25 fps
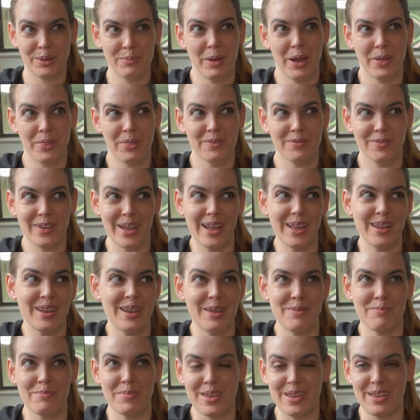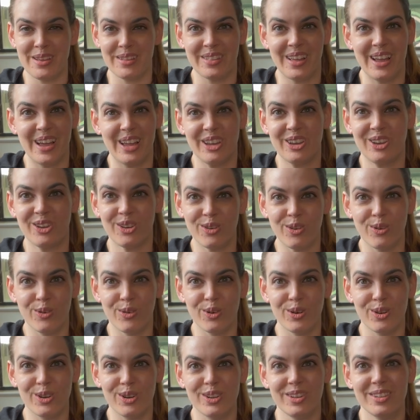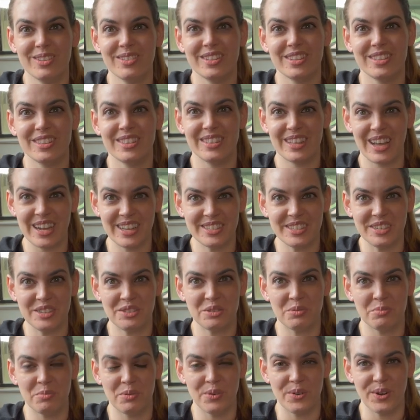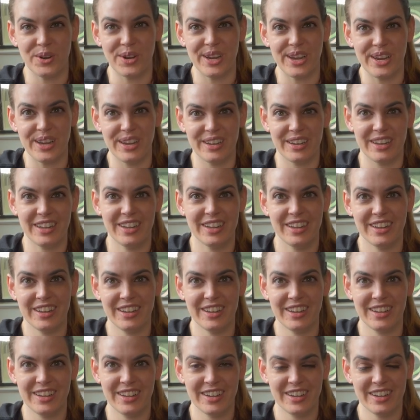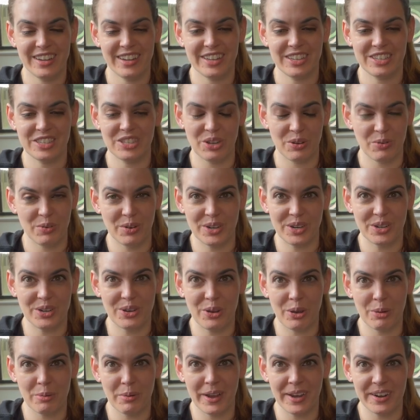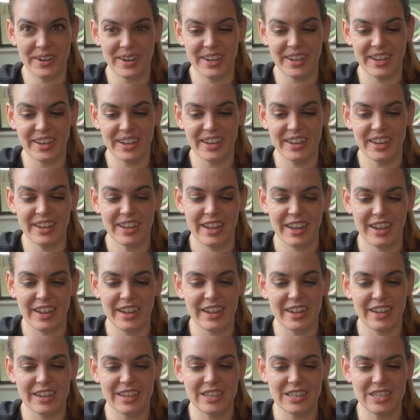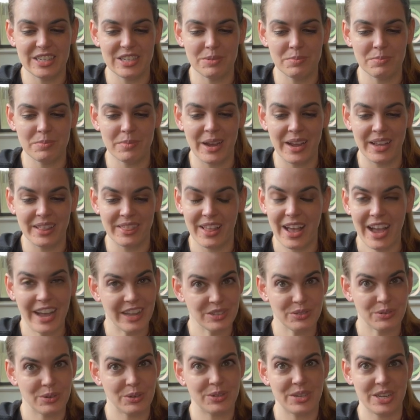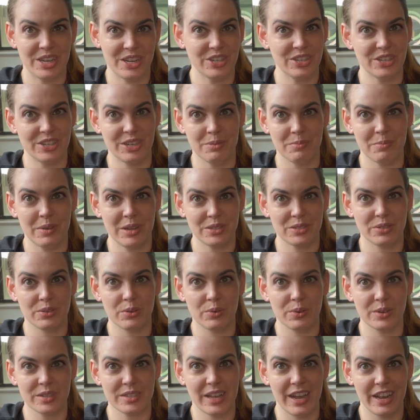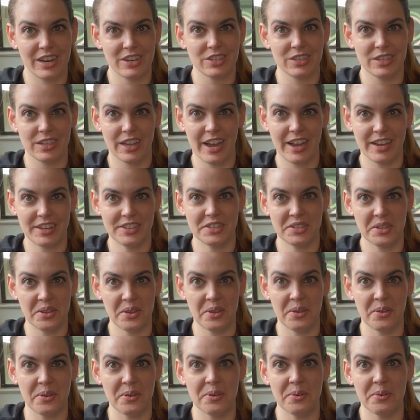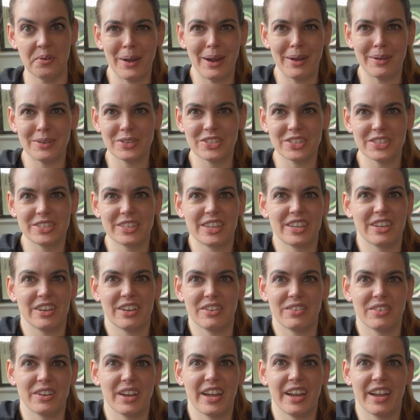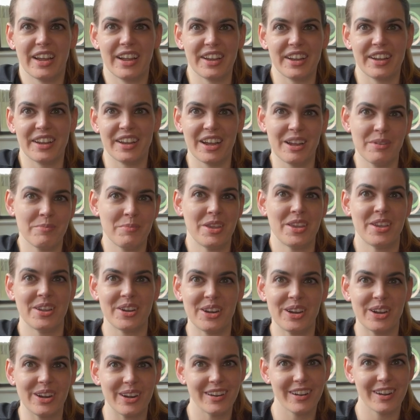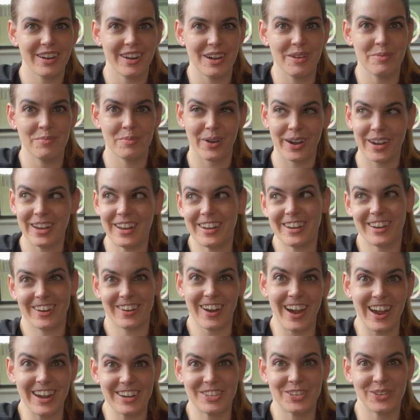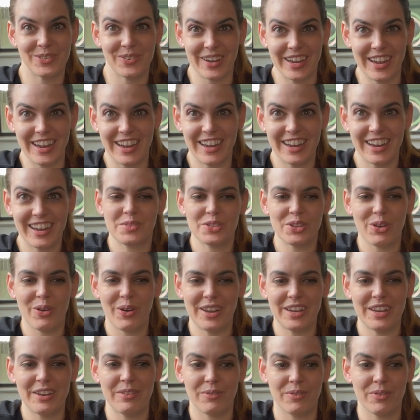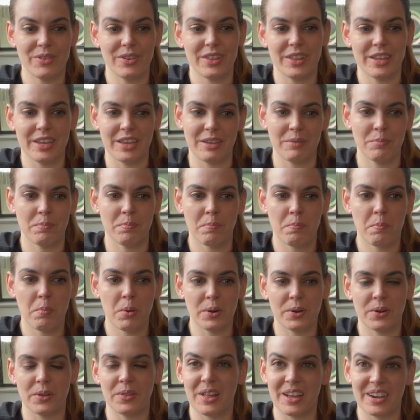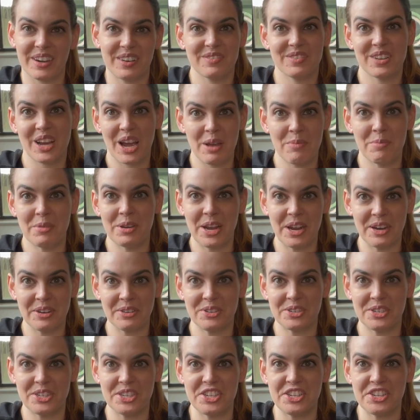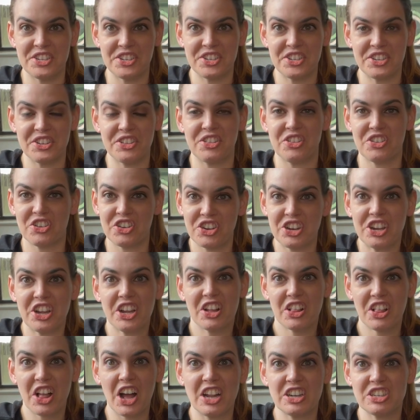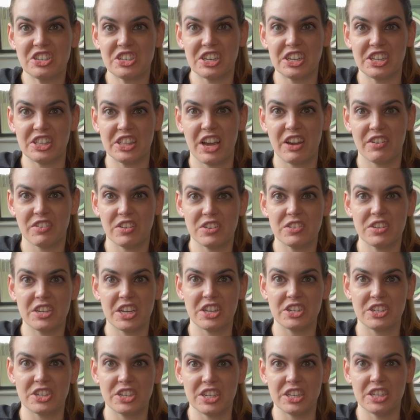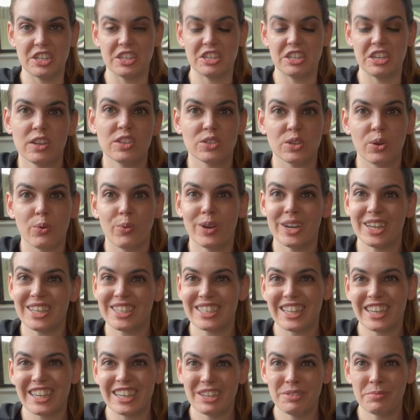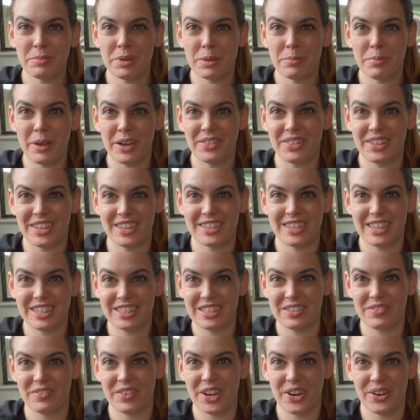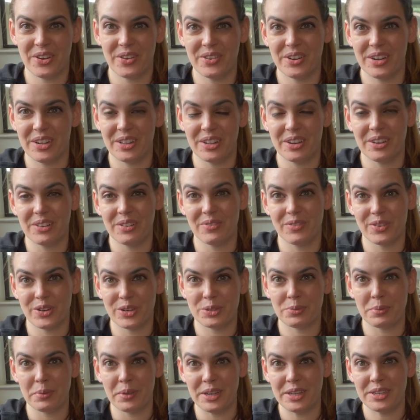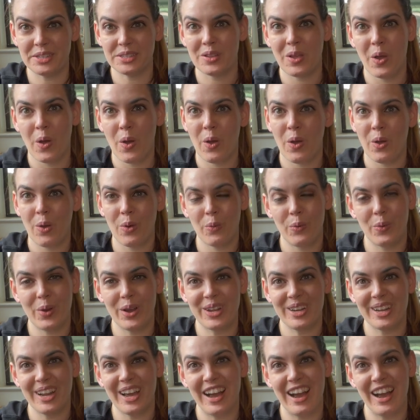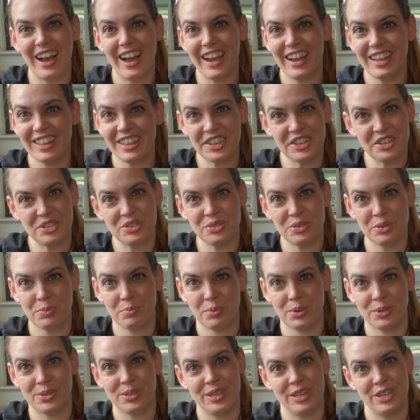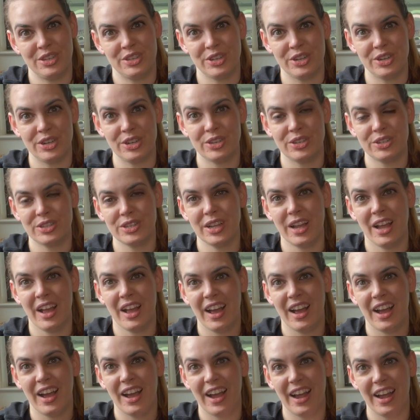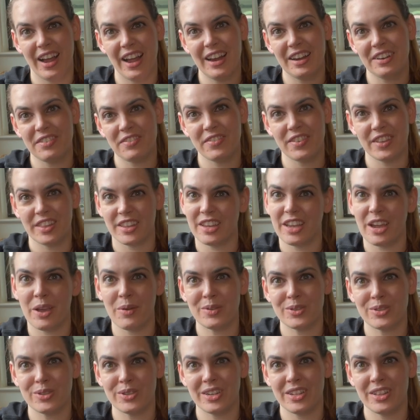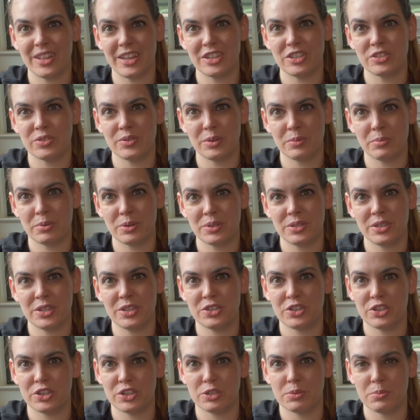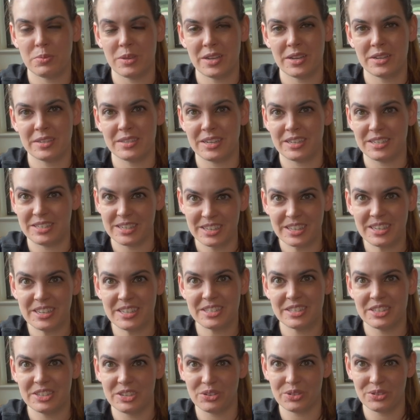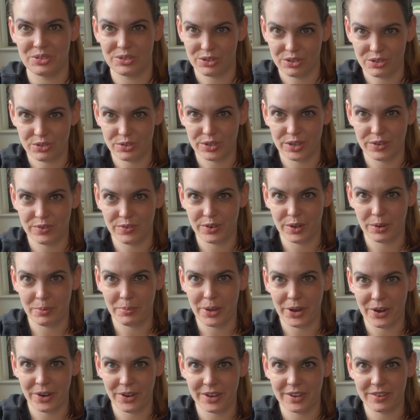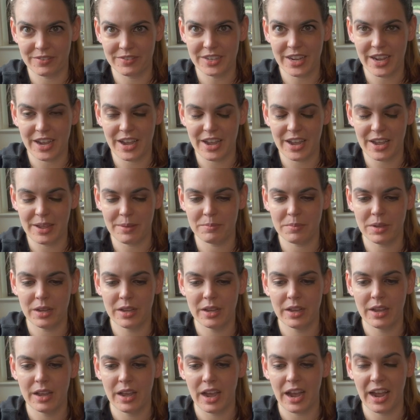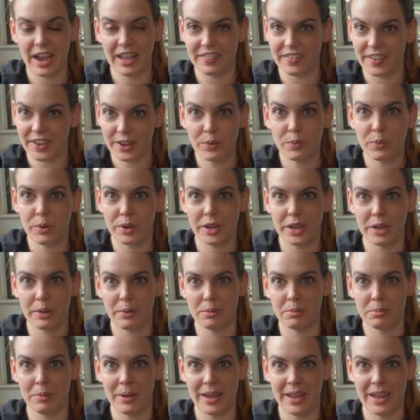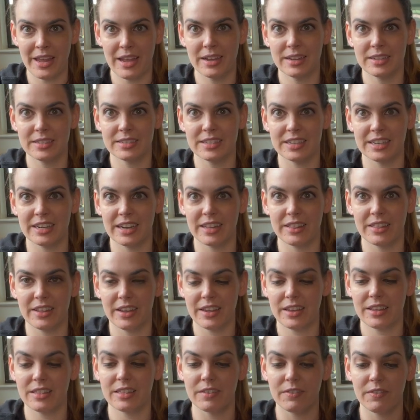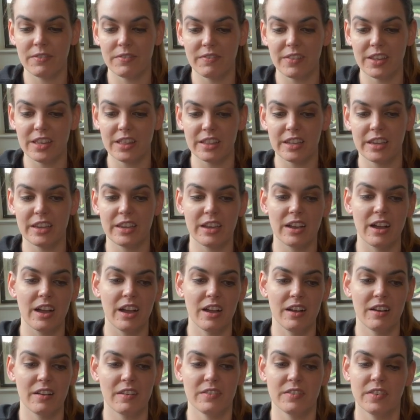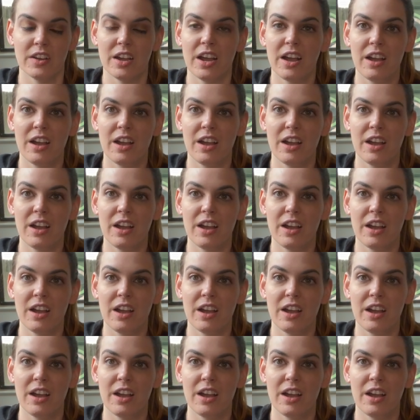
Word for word: about the vent and being like, cool, that sounds boring. Don't want to know about it. And my last rotation in med school was actually I C U. I was just like, okay, I'm here. I'm ready to graduate. So I didn't really put a lot of time and energy into learning a lot during that rotation. So what excited me about the intensive care unit in the first place? One, I like doing procedures. I had a feeling I was going to like doing procedures because I did consider surgery for a period of time. I like working with my hands, and I like the feeling of